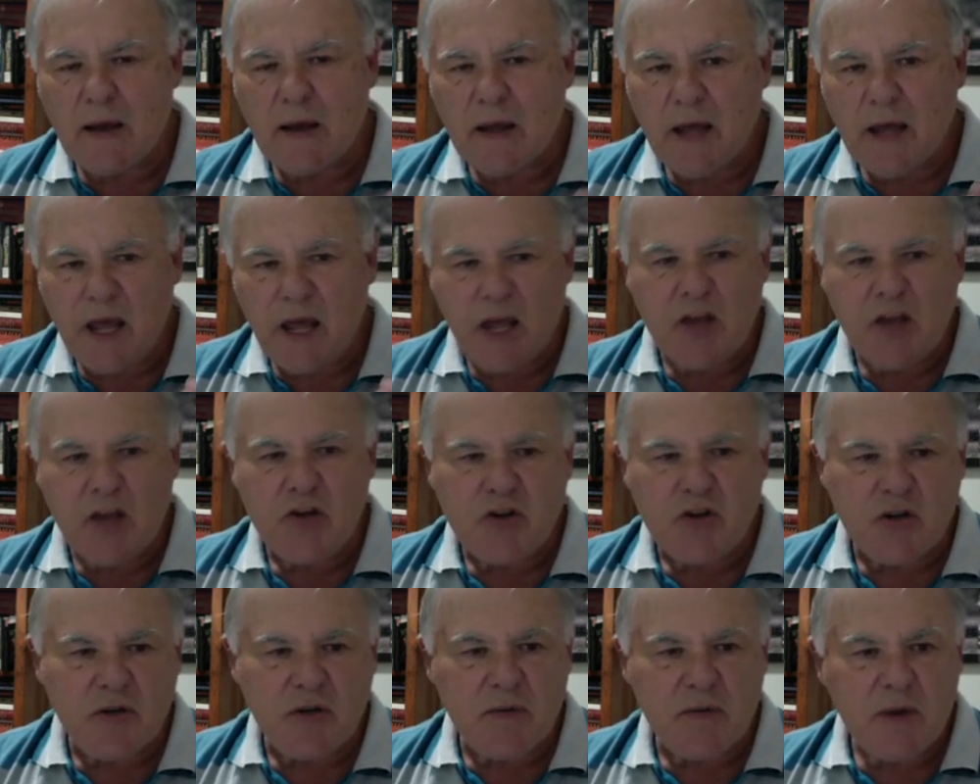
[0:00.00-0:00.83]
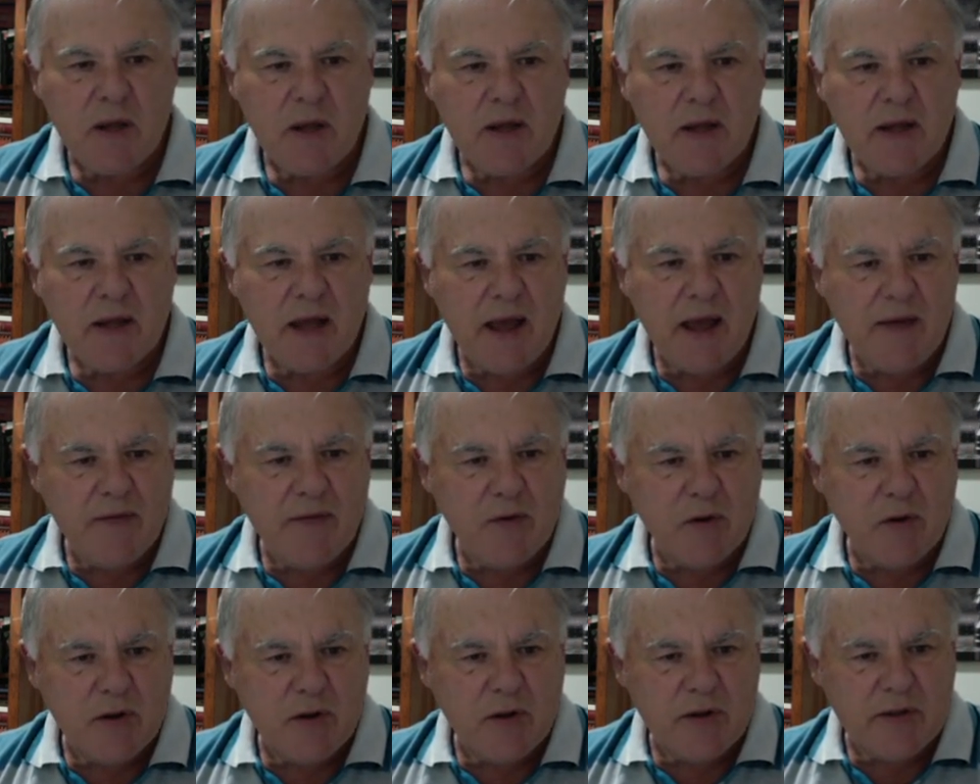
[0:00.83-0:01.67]
engine. Now have a
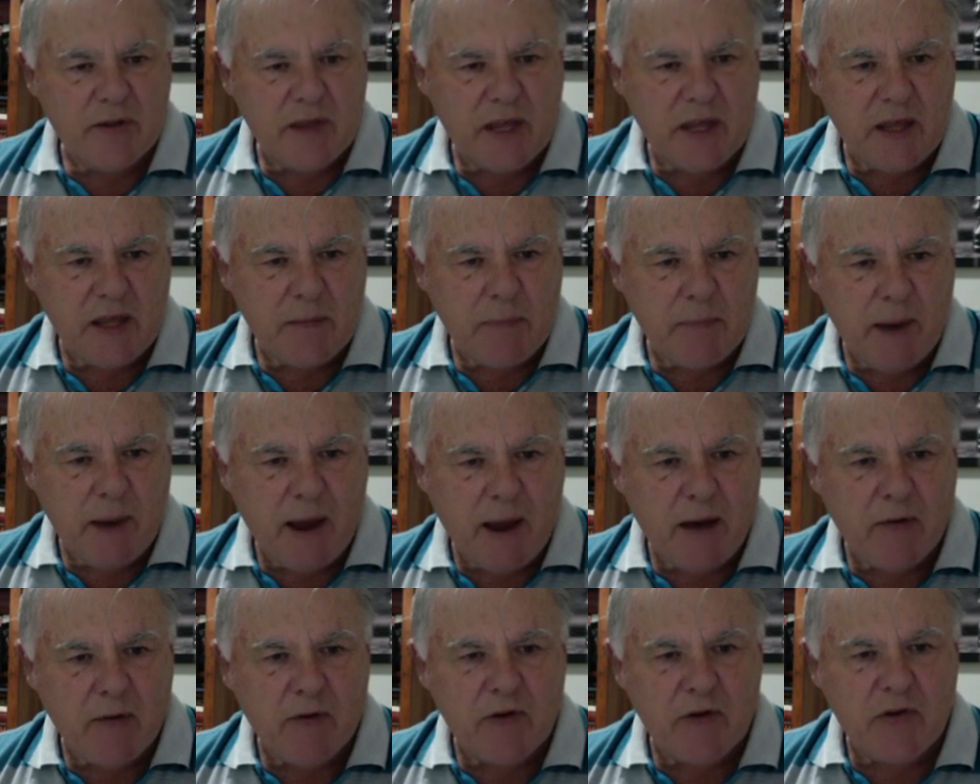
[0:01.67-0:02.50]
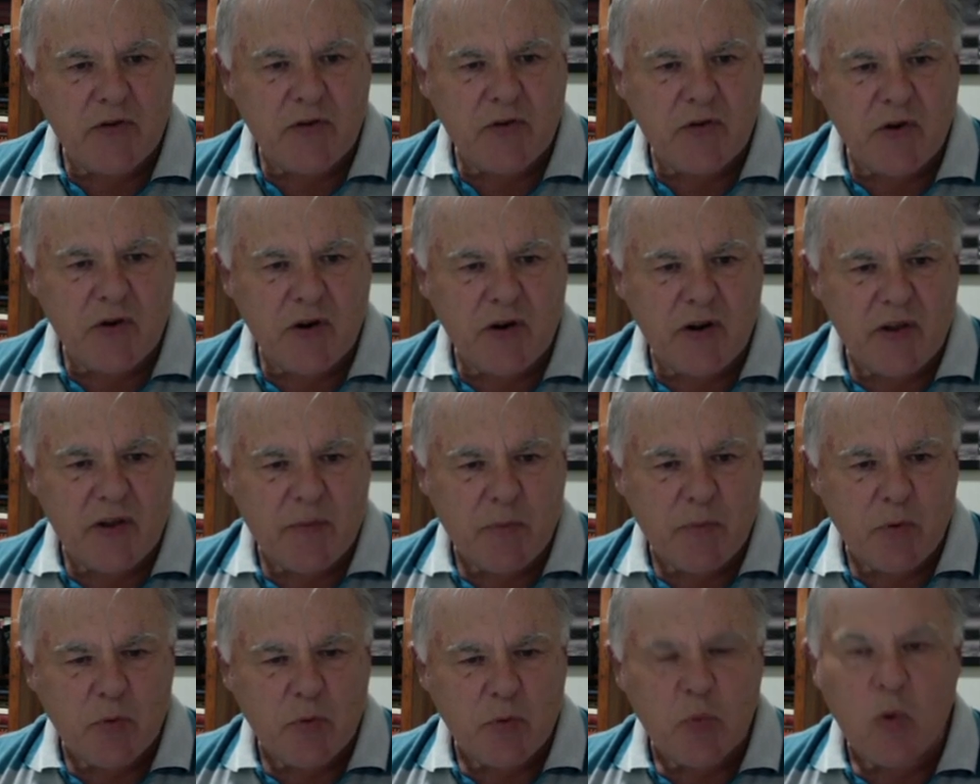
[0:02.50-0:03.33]
look at the bar on the side of the
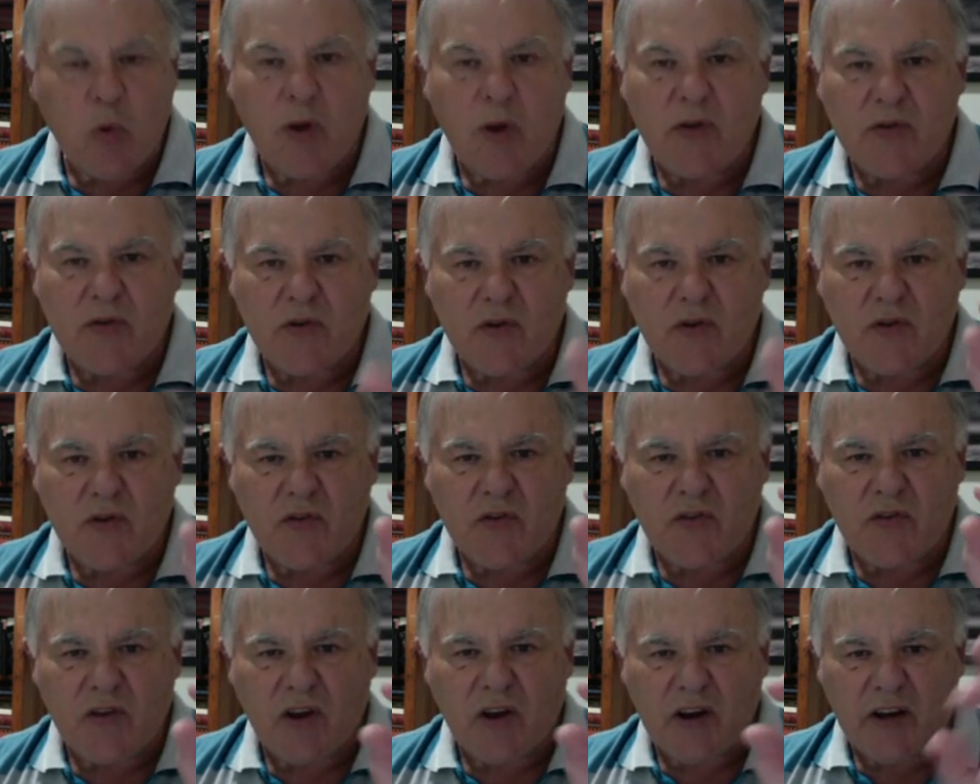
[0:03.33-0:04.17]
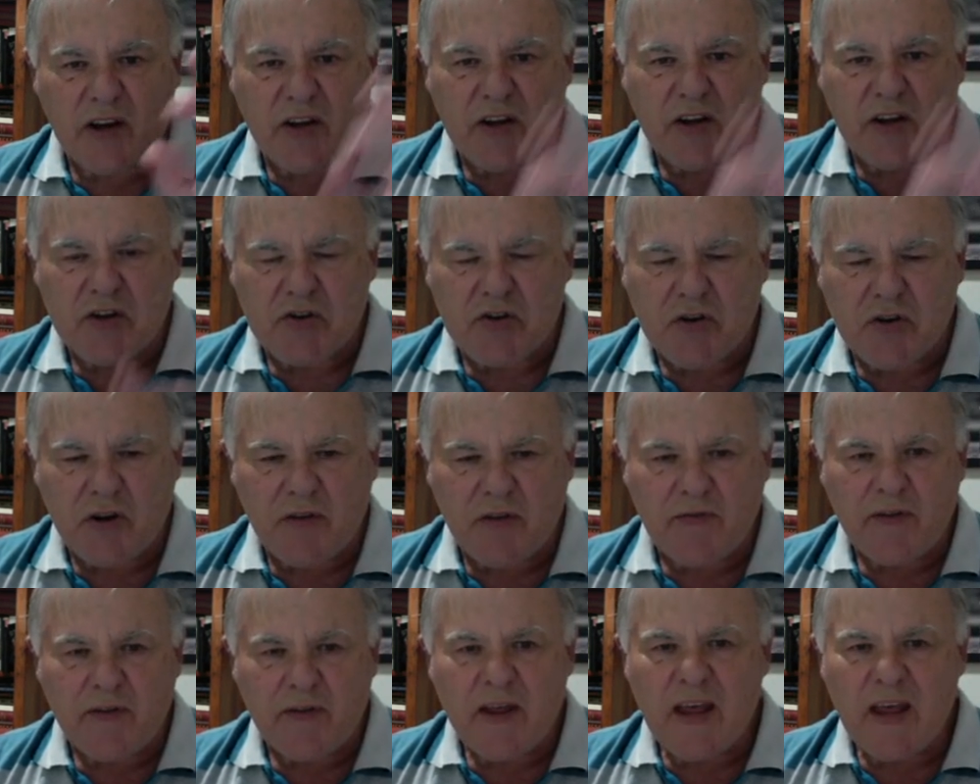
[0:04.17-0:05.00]
board. White's got a slight initiative,
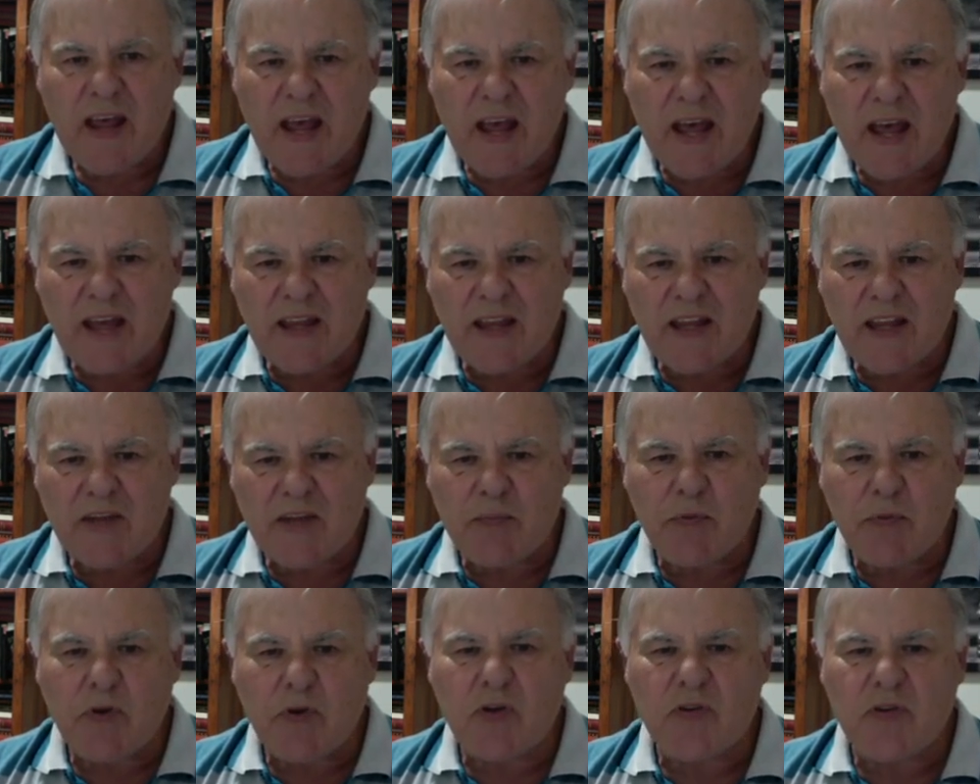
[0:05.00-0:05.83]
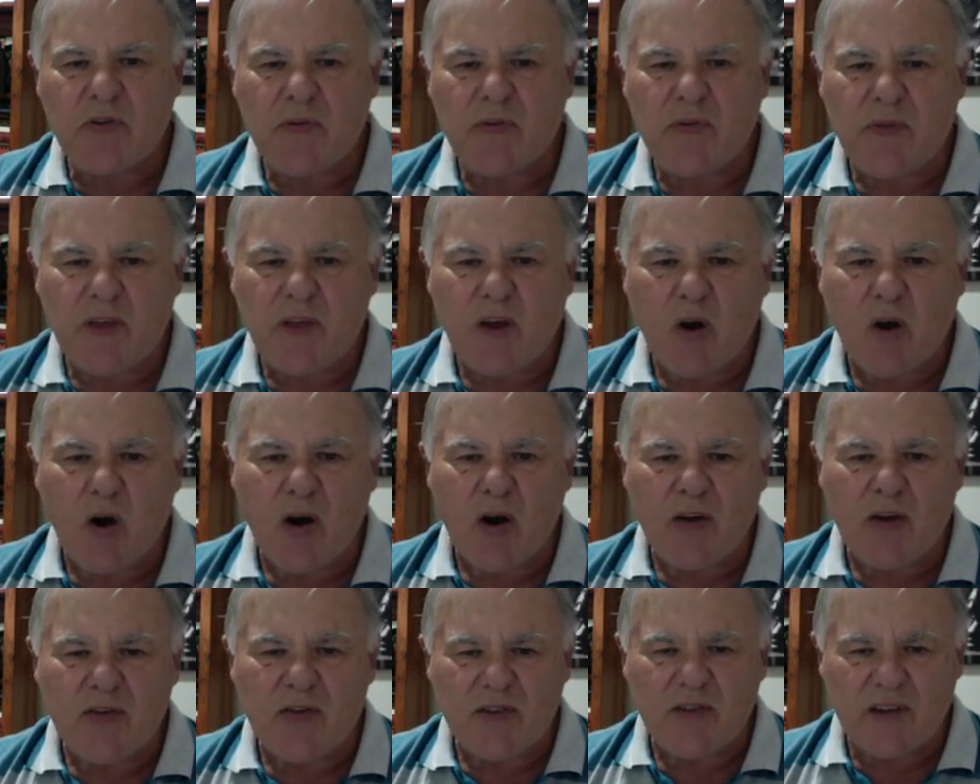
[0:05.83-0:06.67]
and that's because of the
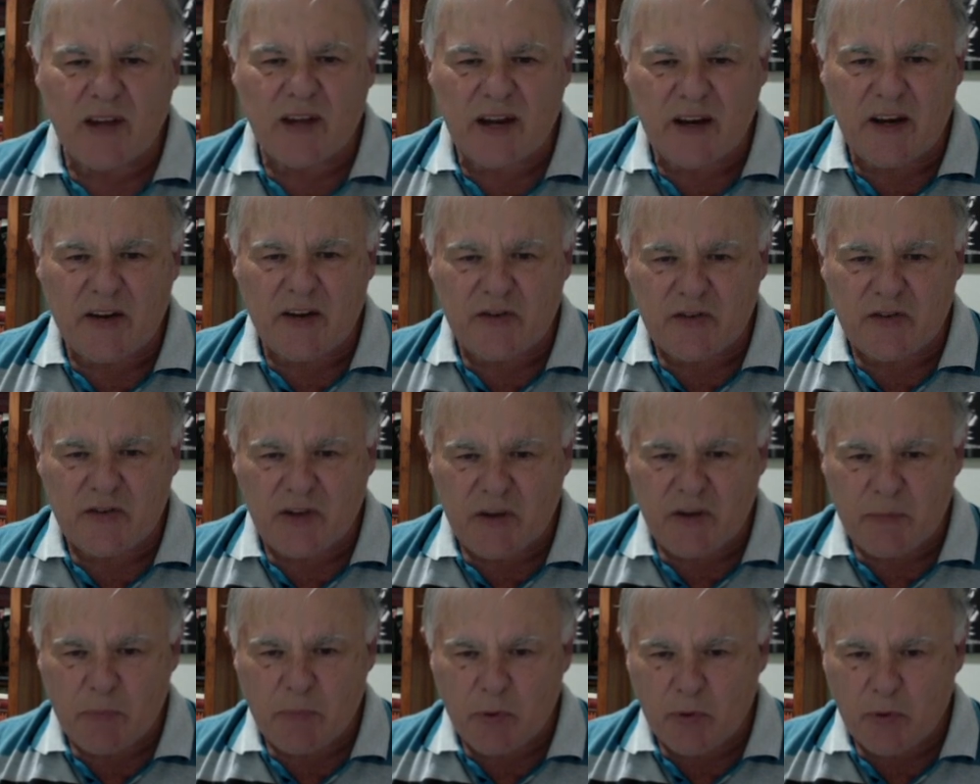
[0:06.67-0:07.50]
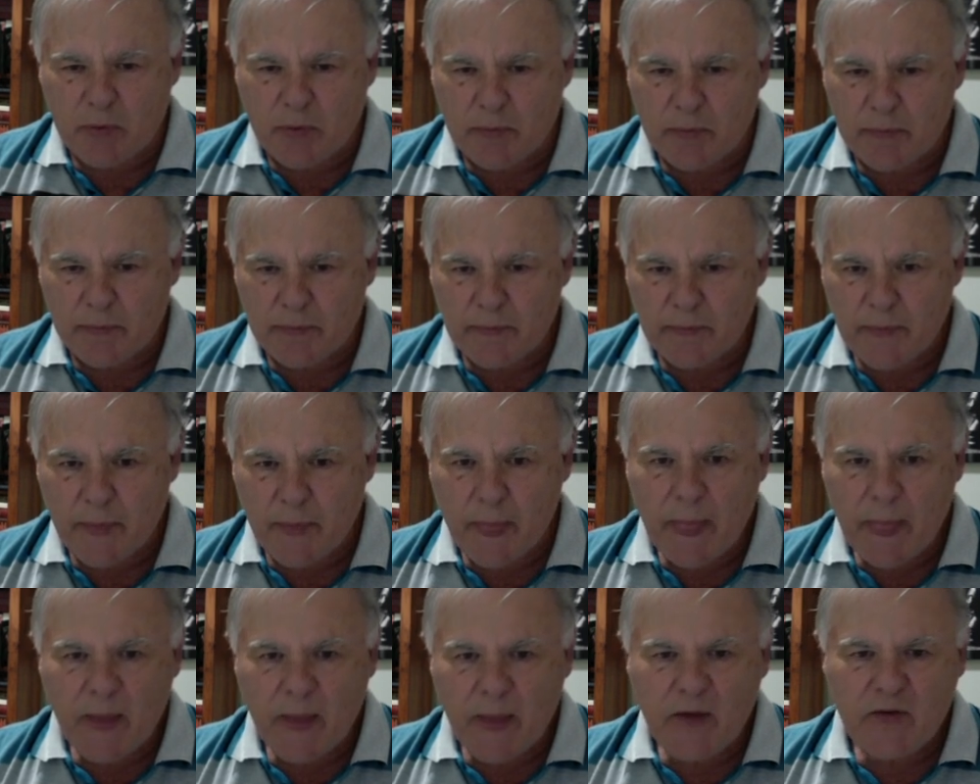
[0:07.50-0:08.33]
isolated d-pawn.
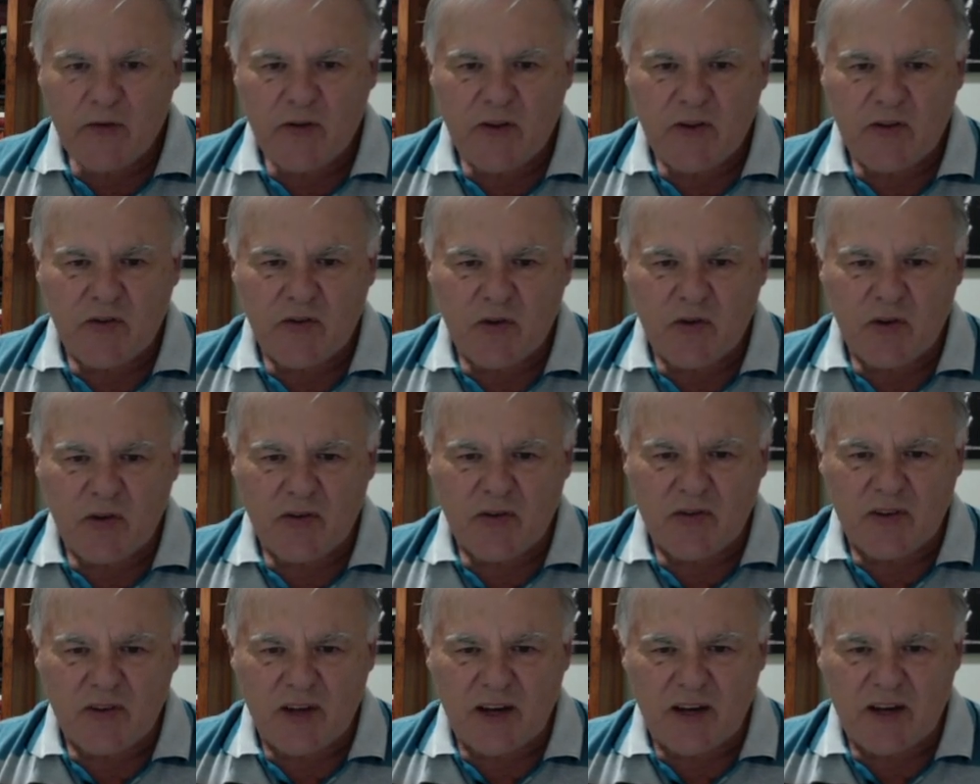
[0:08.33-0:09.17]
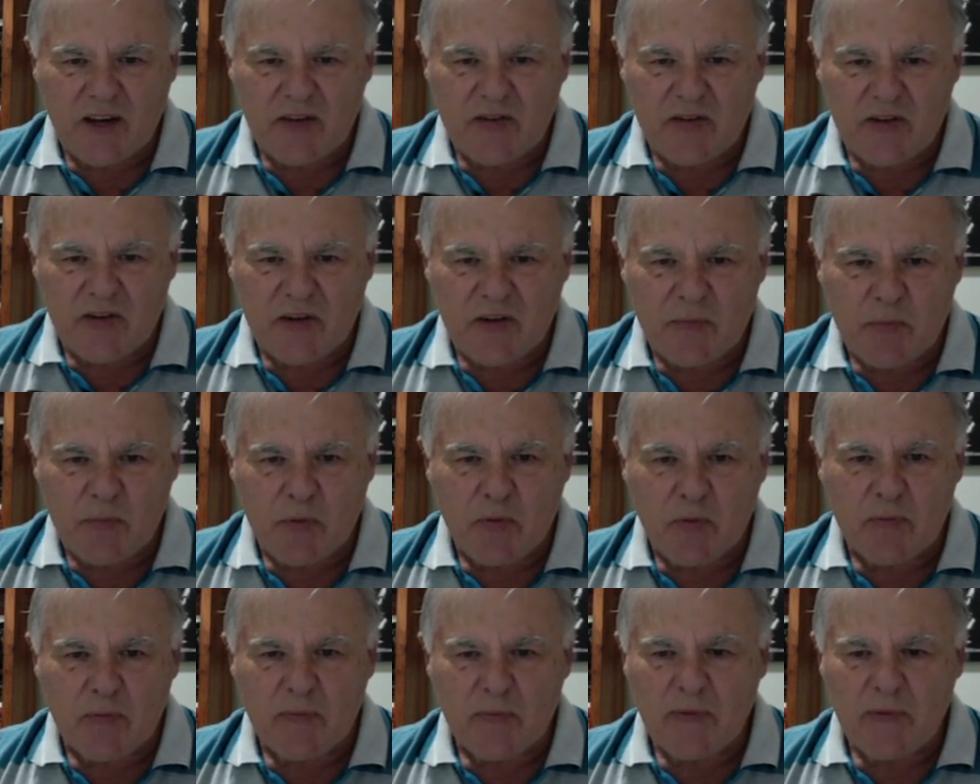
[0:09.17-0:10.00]
See this isolated d-pawn?